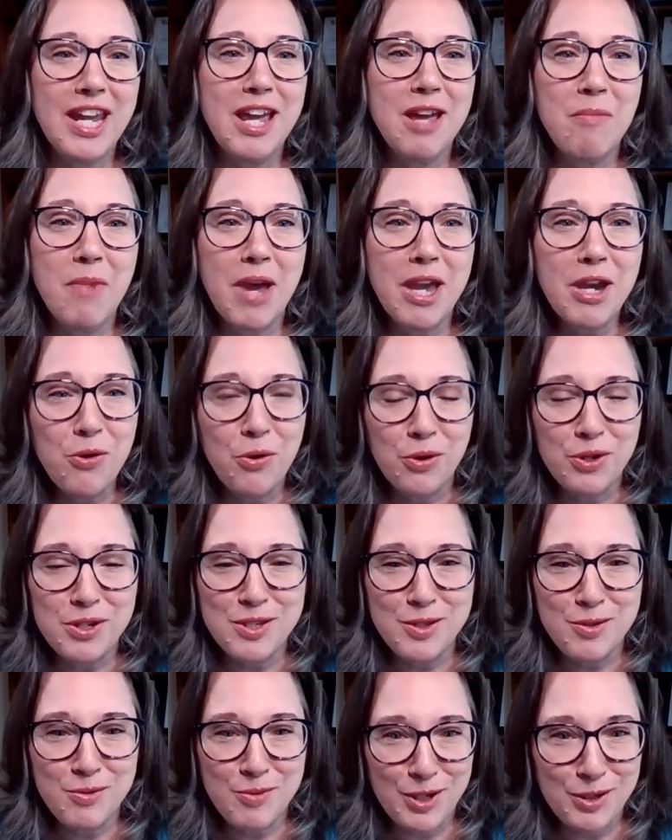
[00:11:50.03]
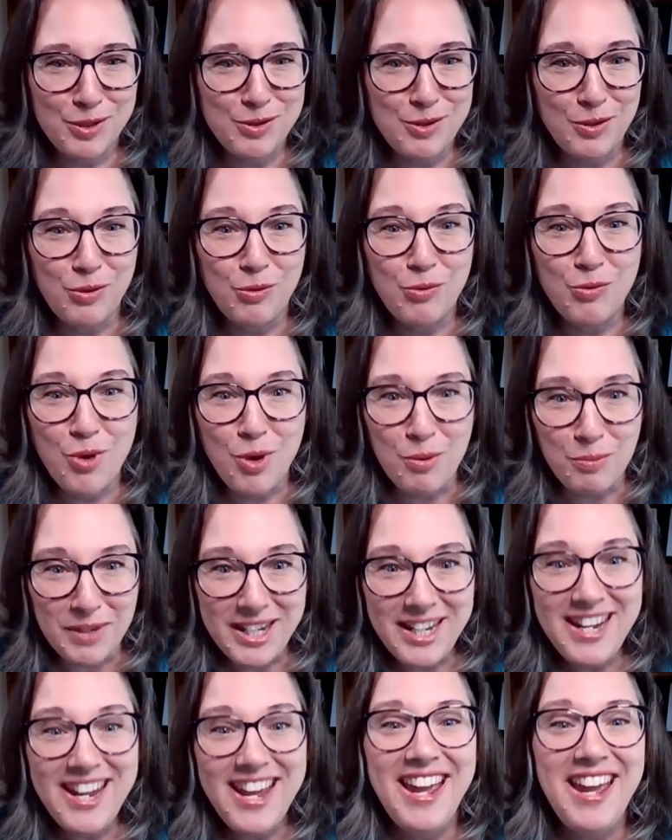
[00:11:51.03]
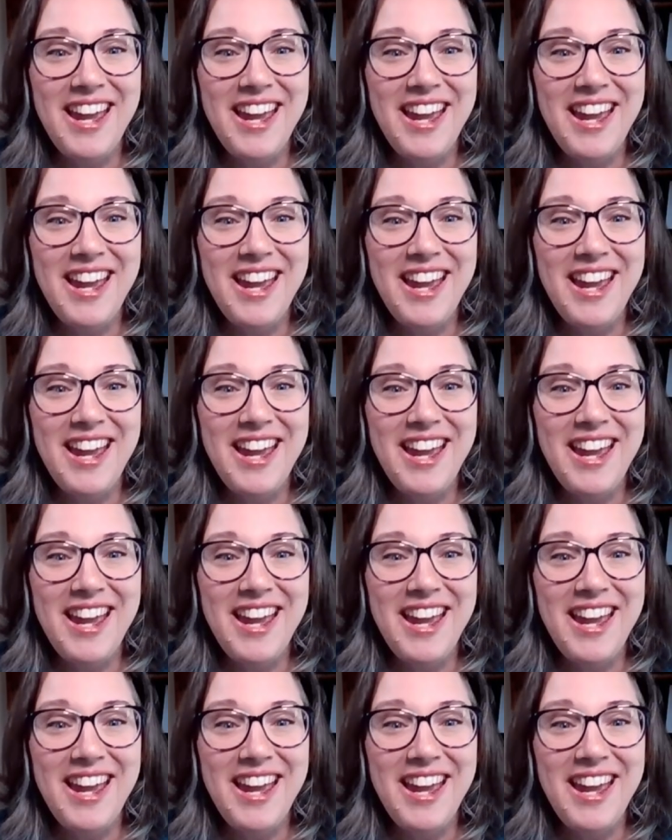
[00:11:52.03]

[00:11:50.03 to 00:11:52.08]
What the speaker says: in my course, The Well-Tuned Woman.